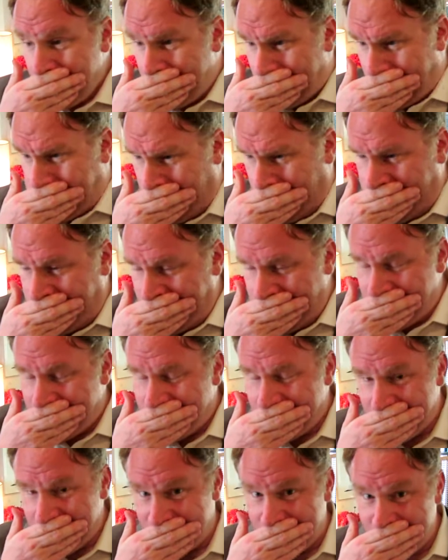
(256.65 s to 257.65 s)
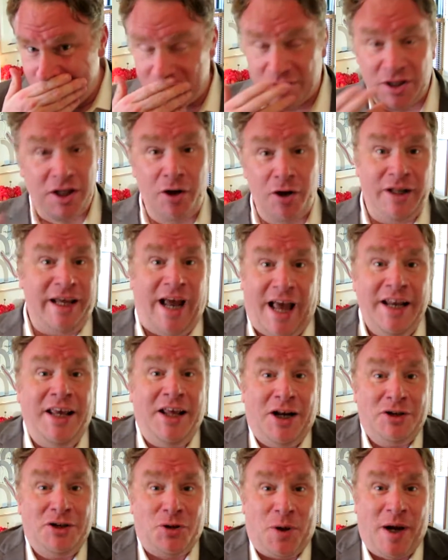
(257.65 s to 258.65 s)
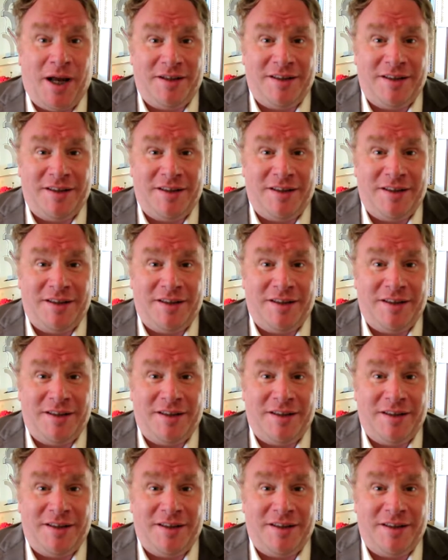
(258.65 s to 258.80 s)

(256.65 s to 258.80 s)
clearly I need a drink.